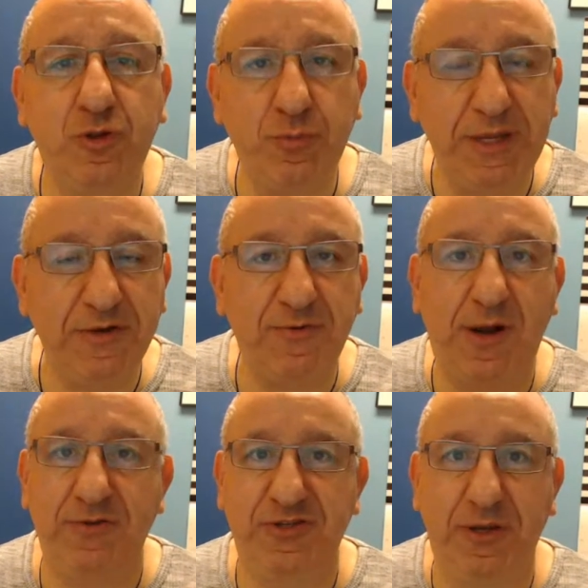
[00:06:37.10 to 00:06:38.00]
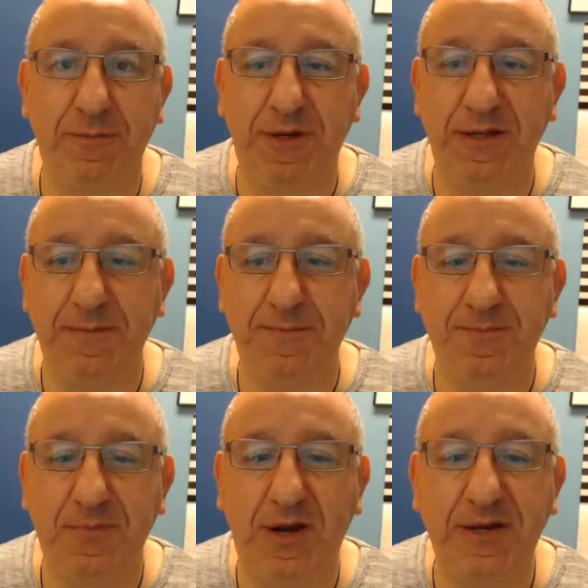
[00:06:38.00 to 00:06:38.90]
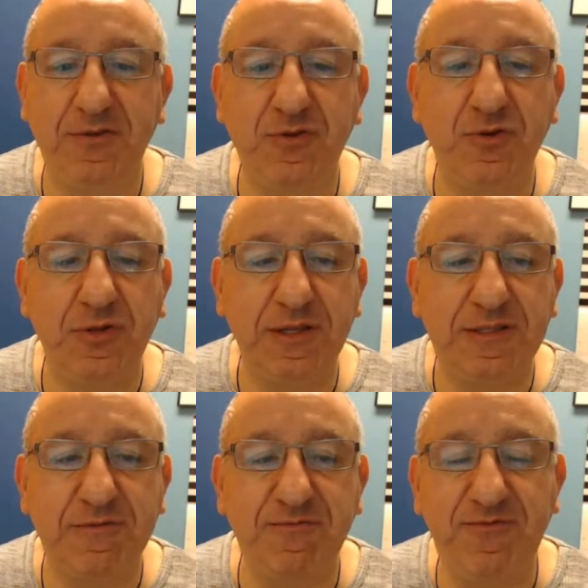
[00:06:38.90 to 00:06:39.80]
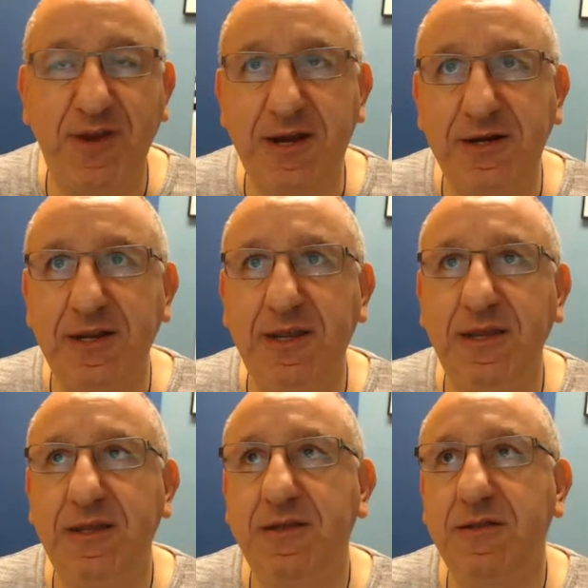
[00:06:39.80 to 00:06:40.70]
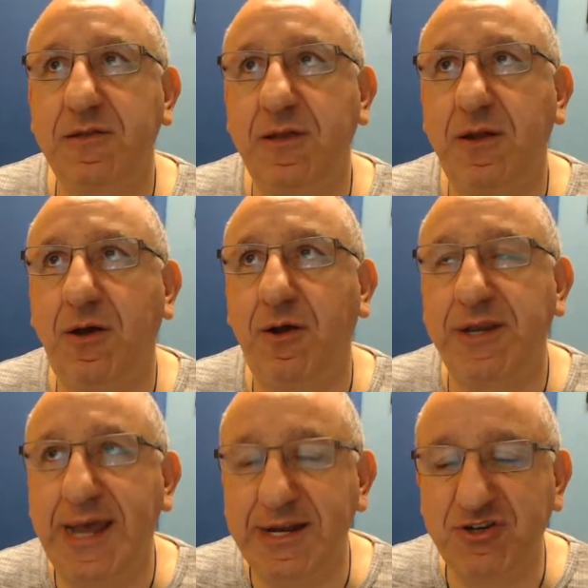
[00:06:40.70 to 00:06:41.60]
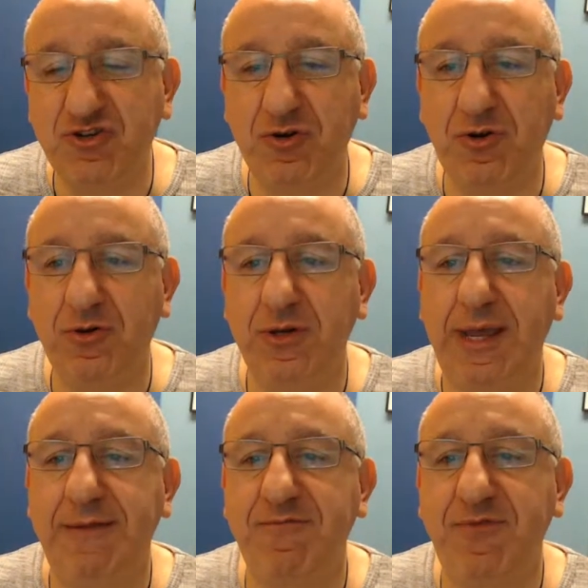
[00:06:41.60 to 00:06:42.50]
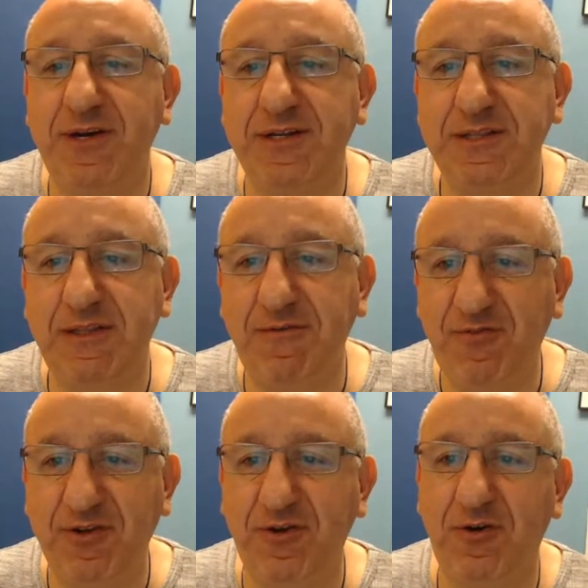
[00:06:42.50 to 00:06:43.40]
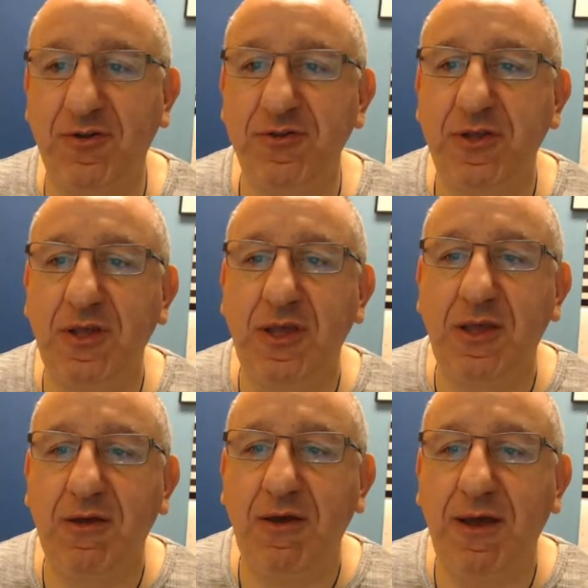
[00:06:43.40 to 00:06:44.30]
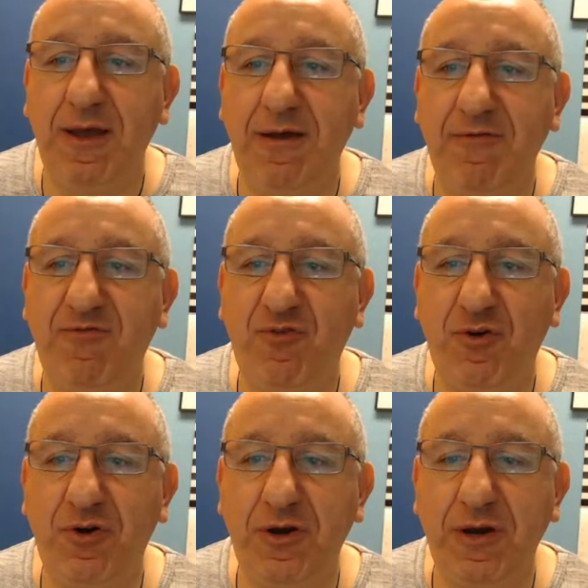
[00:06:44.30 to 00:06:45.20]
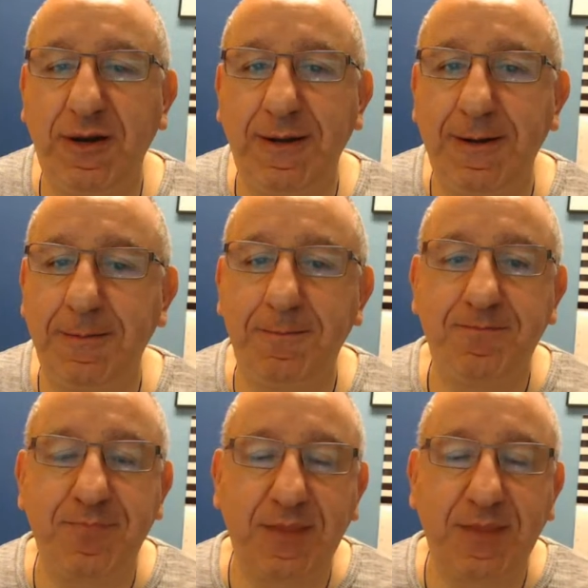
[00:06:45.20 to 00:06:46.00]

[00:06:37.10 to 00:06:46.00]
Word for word: to be around somebody, right? You, it's very unnatural and very difficult uh, for um,